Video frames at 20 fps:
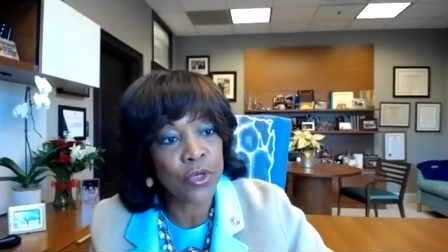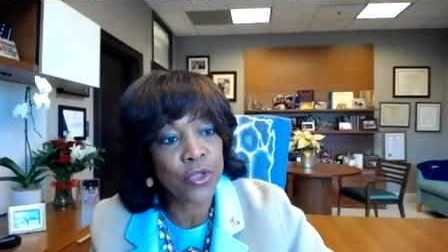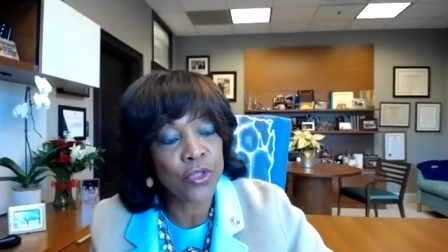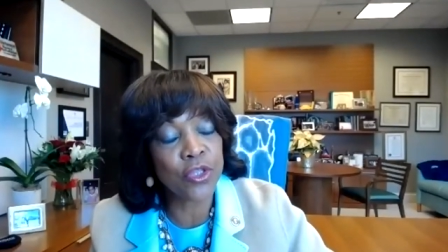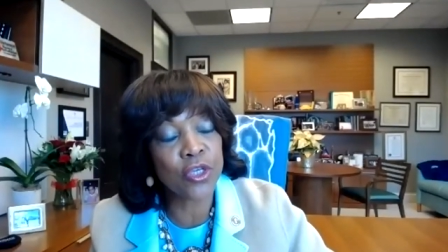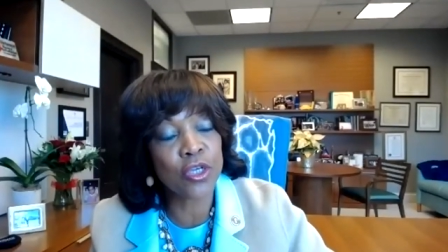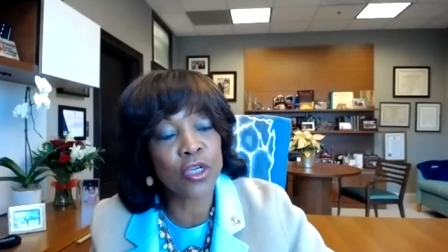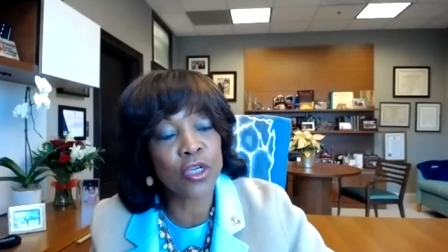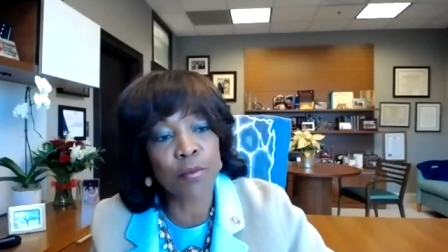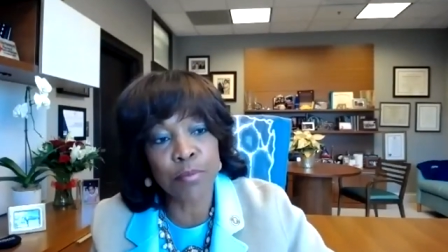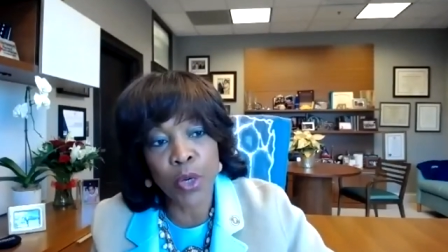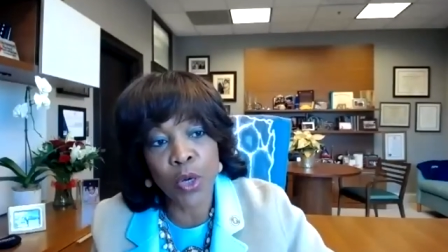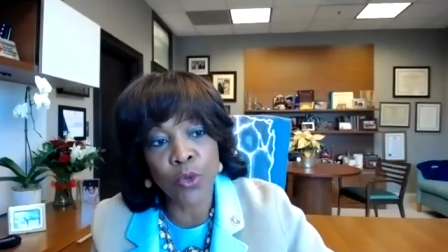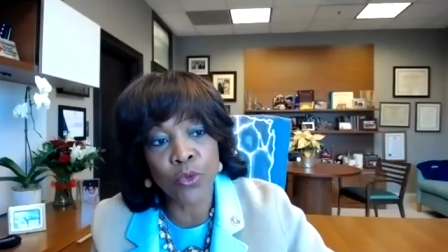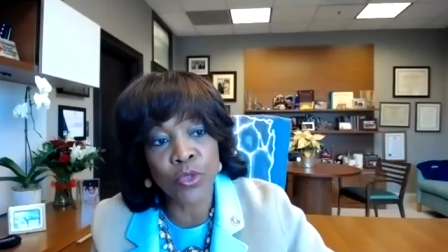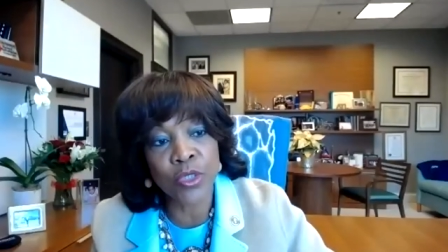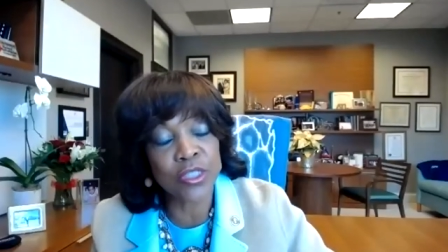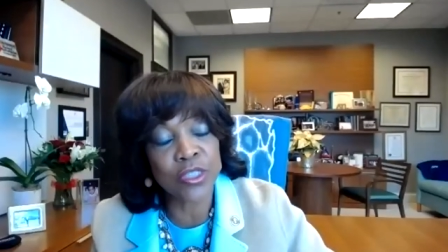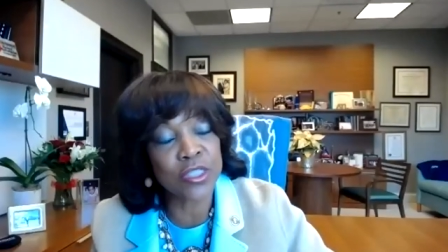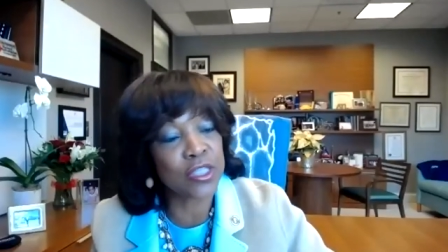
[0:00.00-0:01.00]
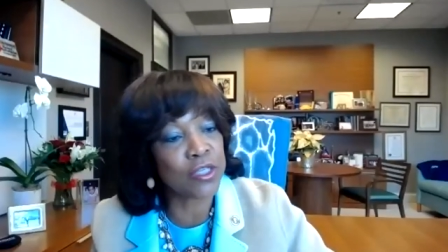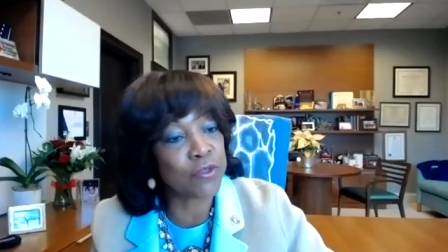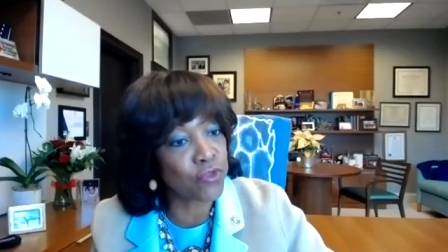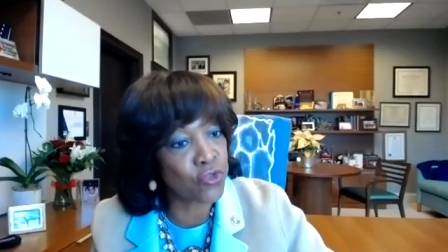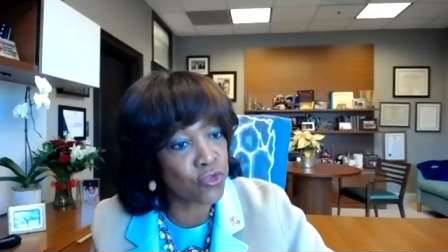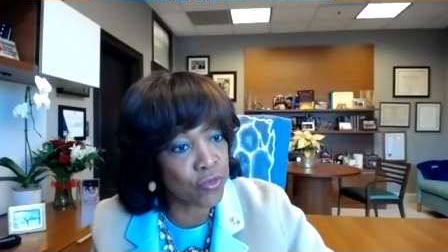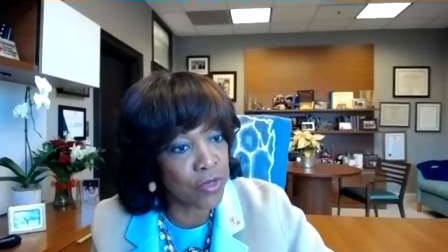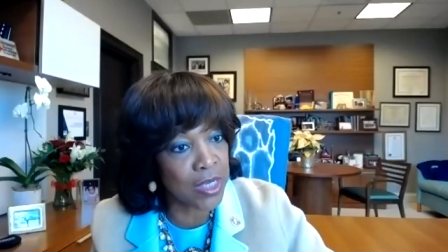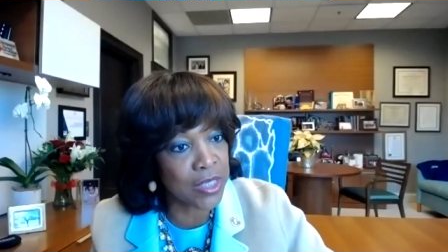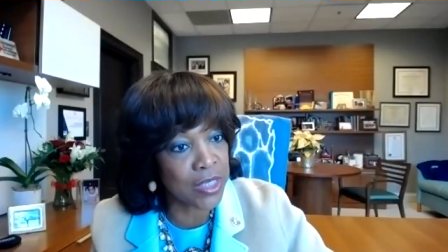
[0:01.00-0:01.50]
the components of
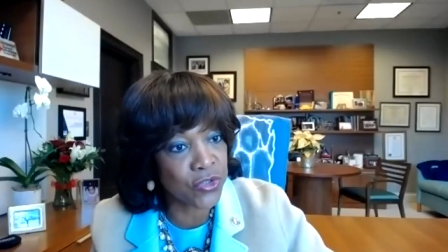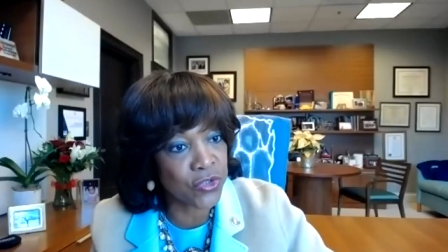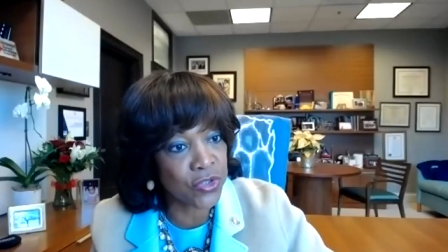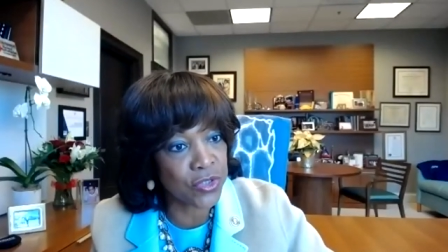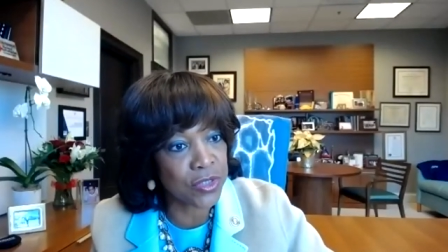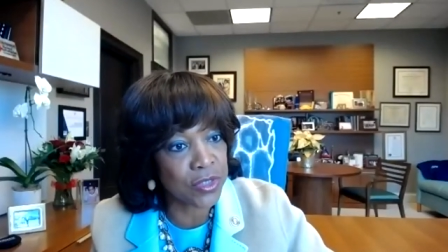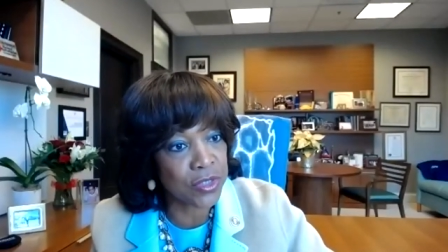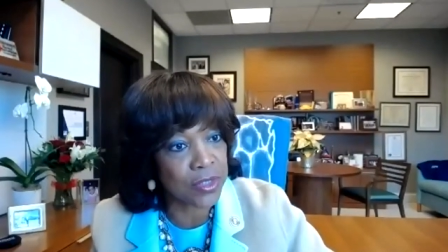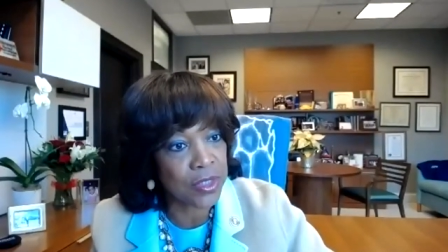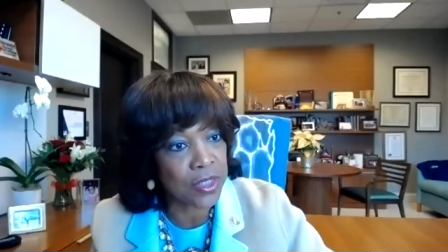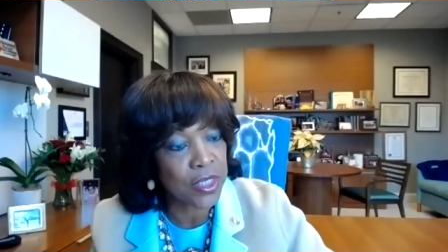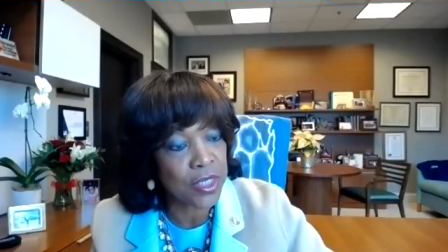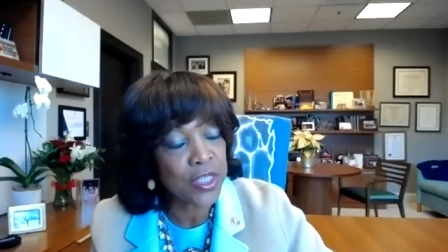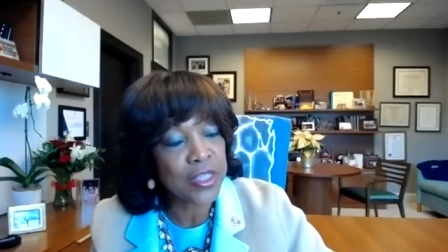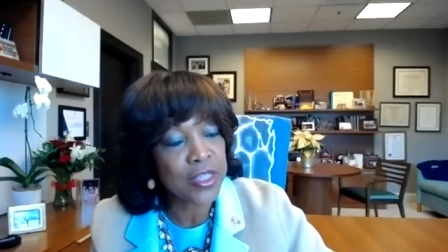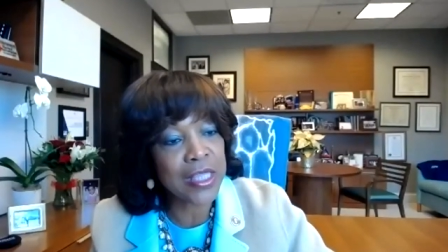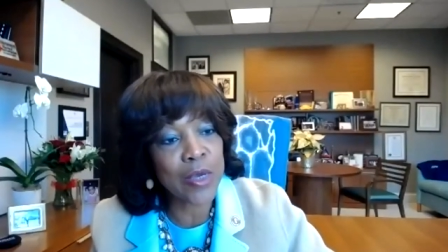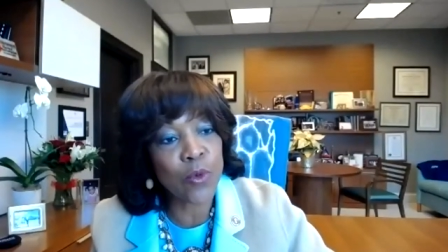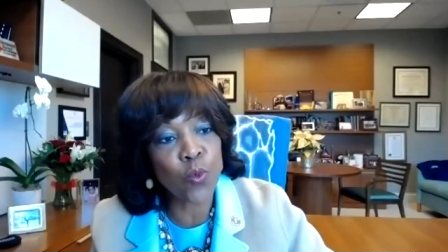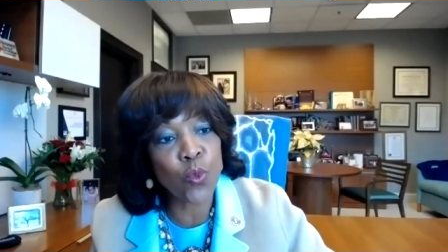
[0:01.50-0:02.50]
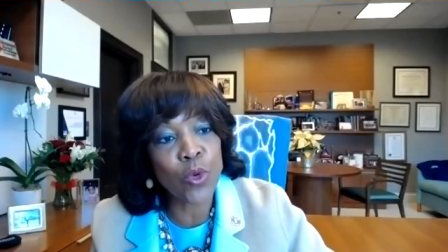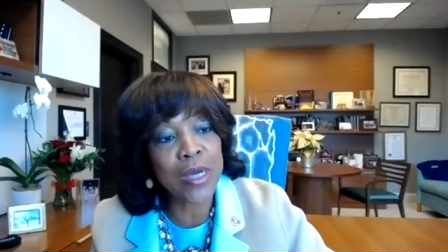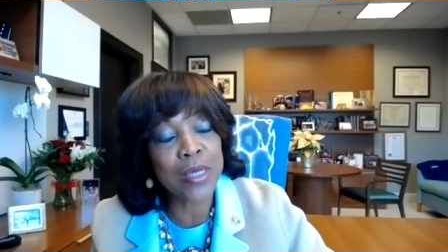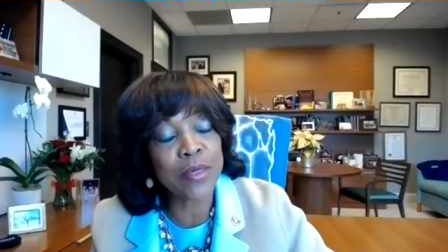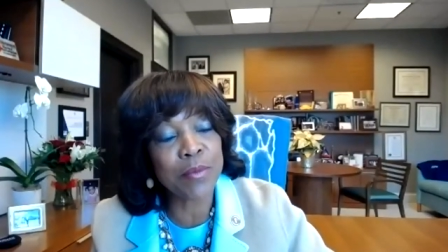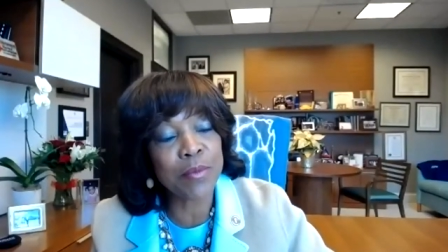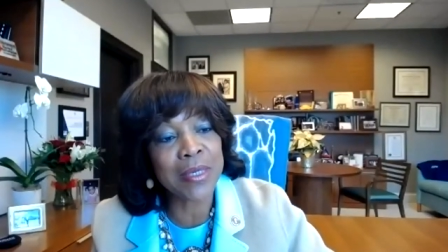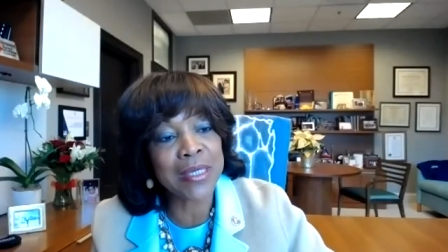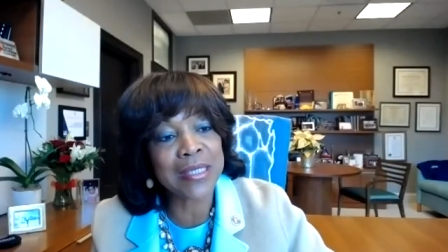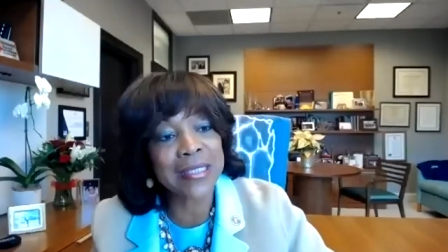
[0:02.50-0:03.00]
trust that
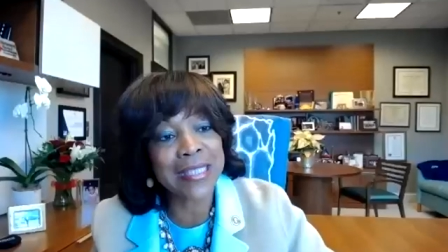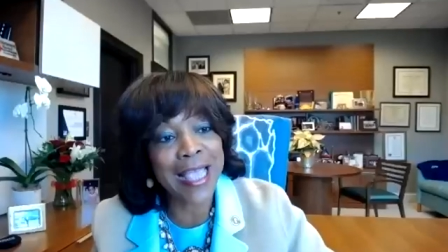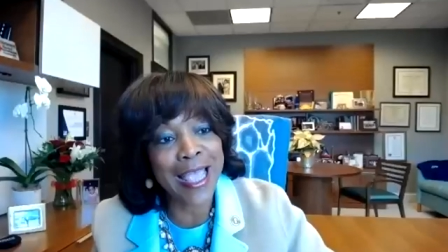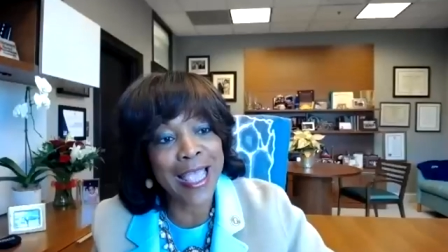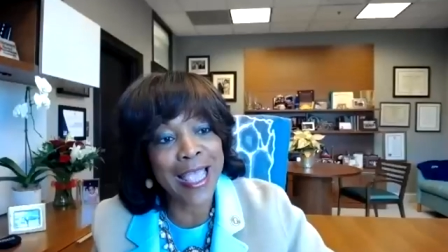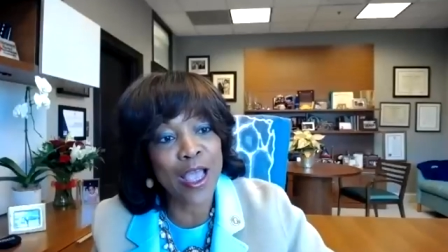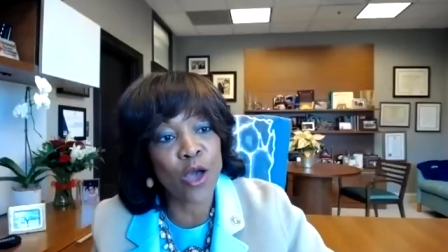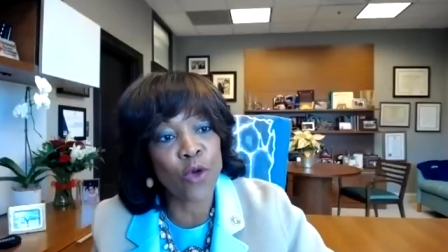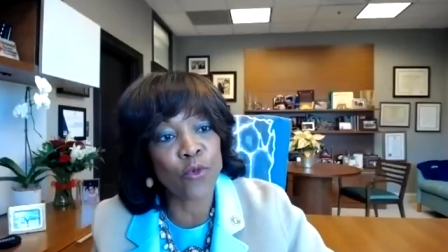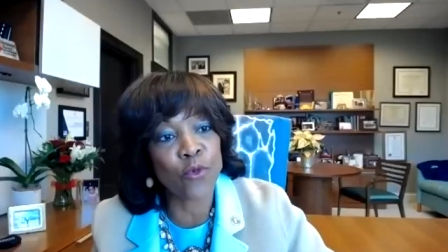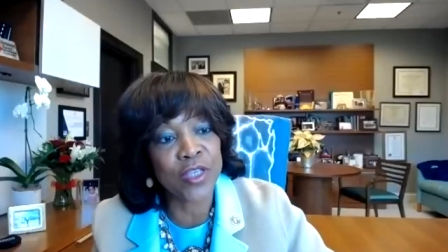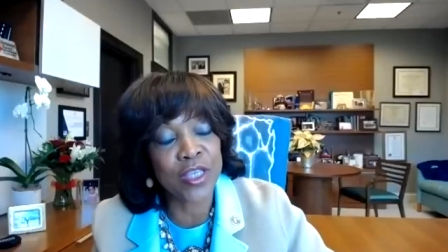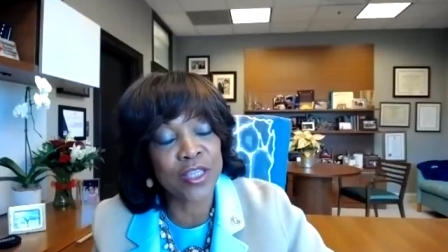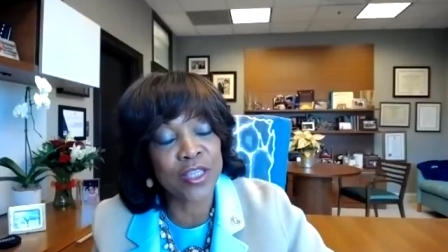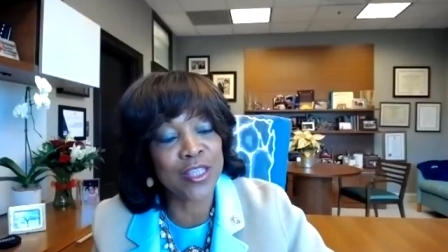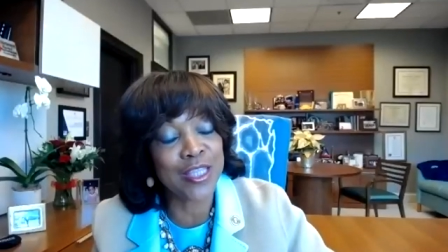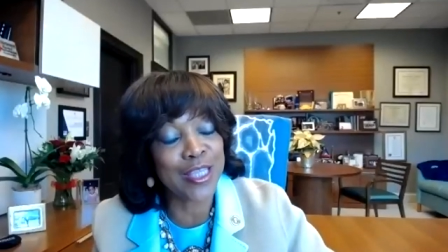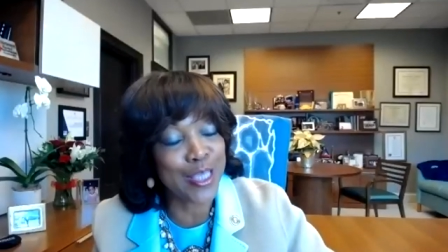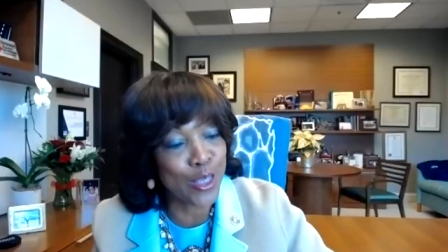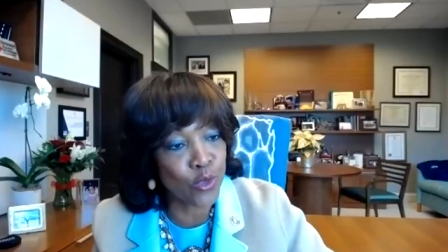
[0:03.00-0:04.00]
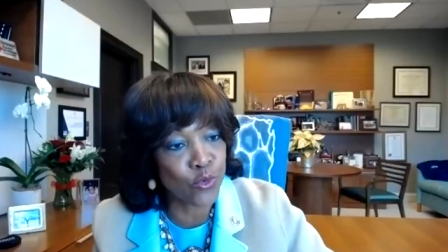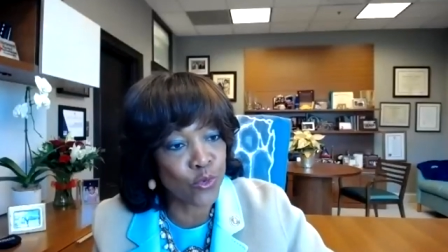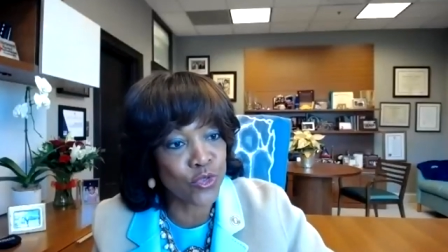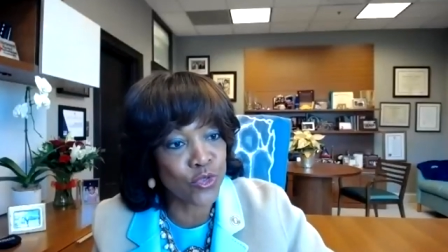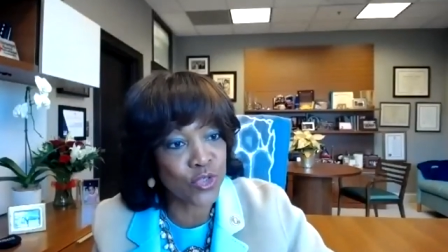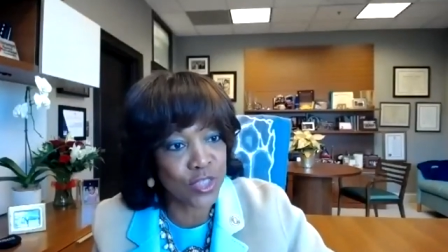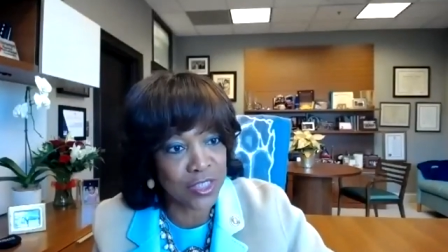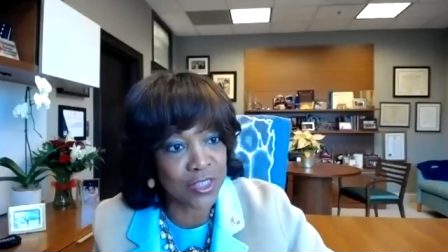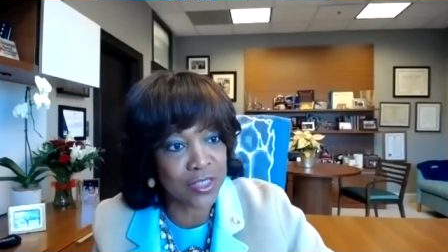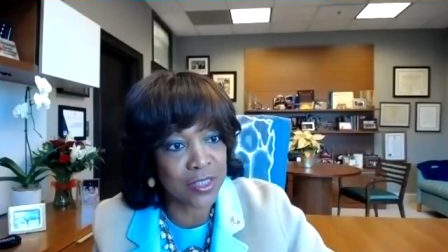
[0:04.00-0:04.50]
one must have in the health
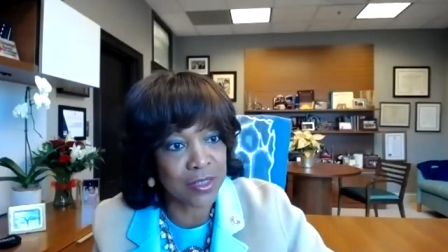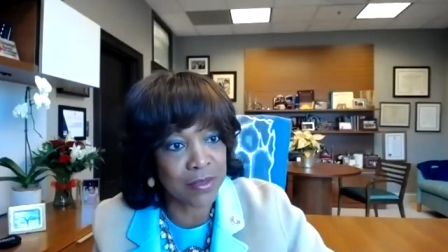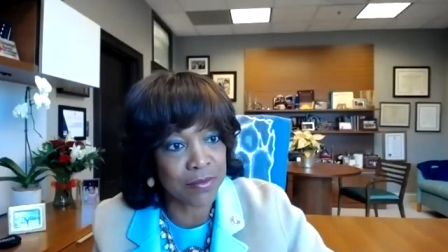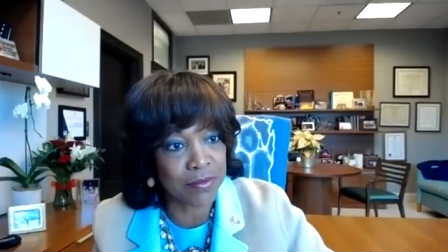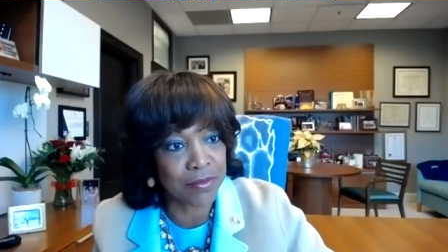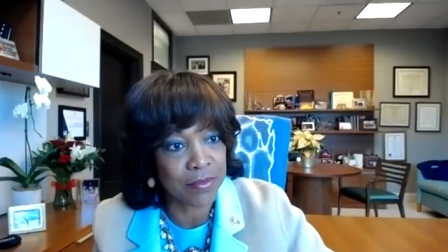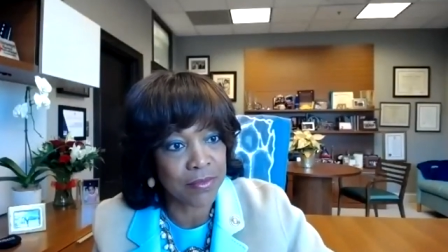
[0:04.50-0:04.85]
system?